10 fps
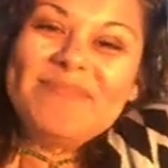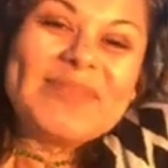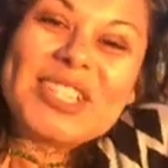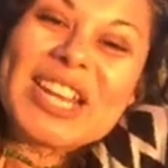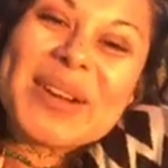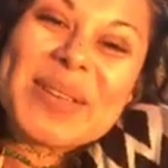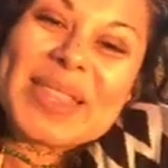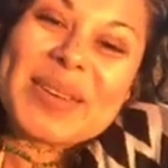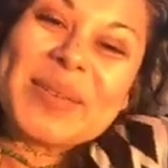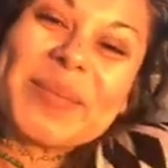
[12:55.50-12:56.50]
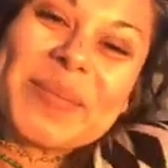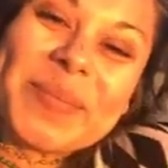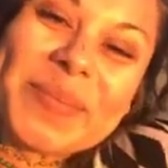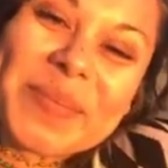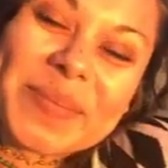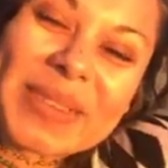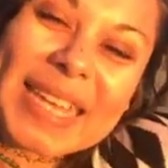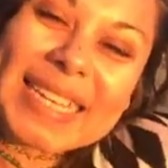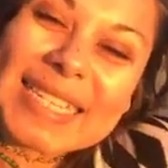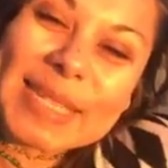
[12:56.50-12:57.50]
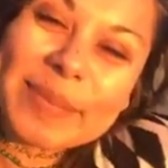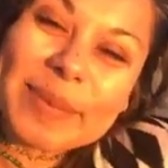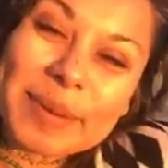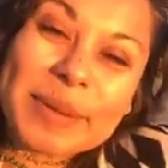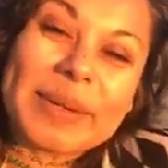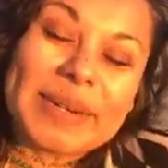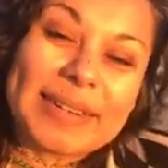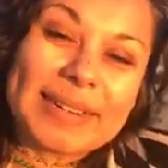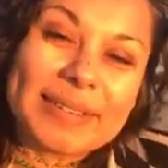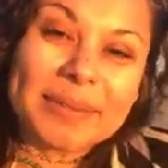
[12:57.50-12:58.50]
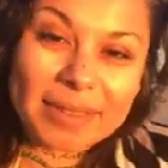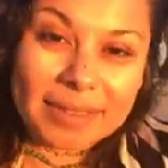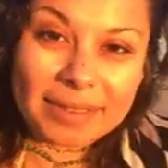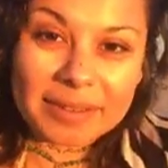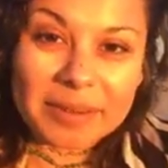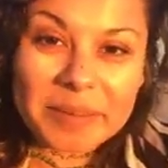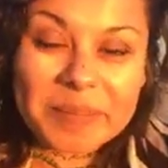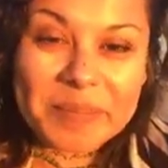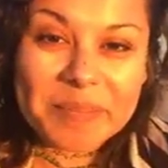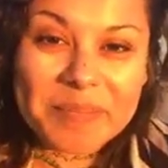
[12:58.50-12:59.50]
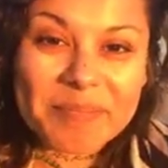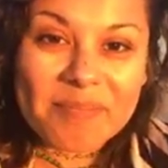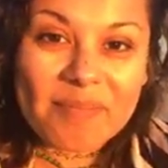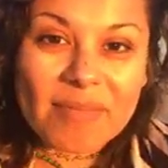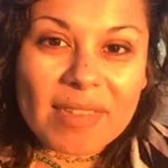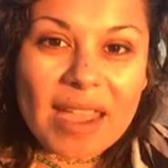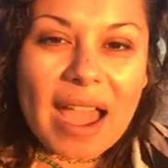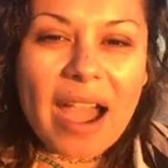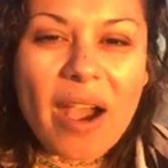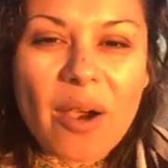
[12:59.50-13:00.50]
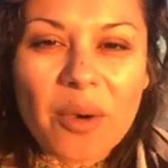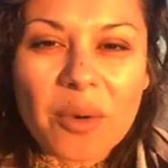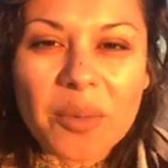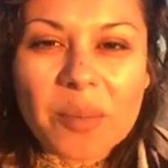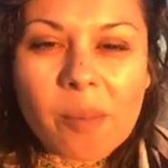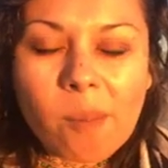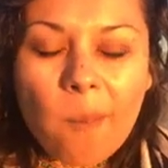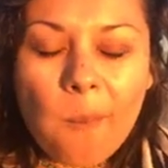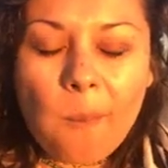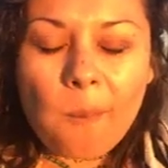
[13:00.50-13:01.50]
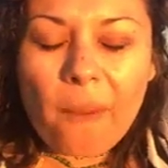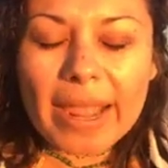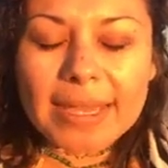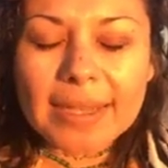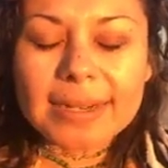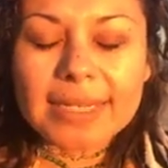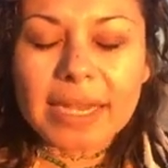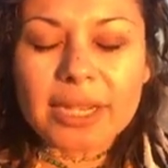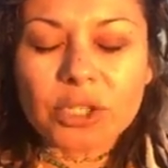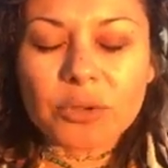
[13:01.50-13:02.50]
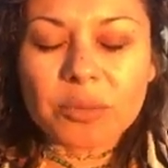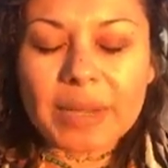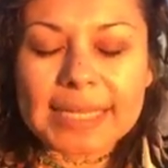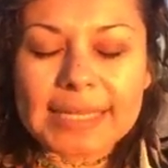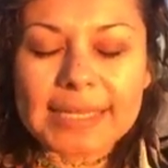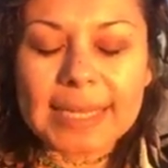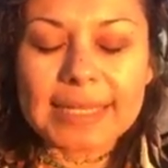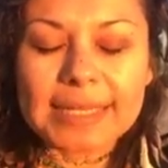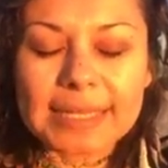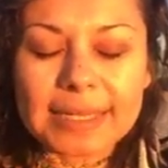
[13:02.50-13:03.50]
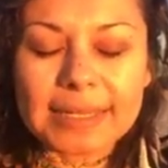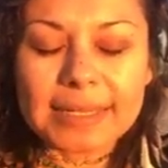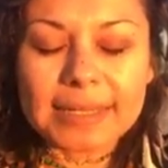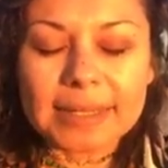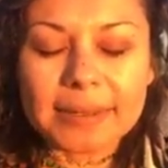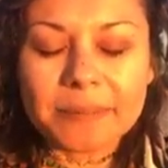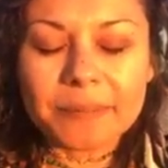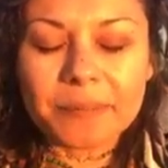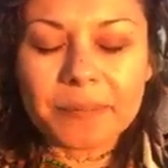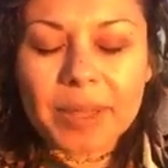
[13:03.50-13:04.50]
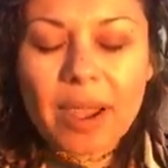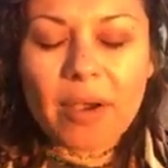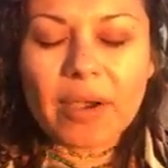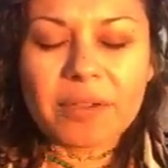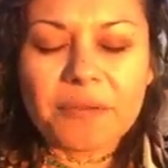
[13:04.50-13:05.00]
share with you, explore with you how I get in touch with my senses, how I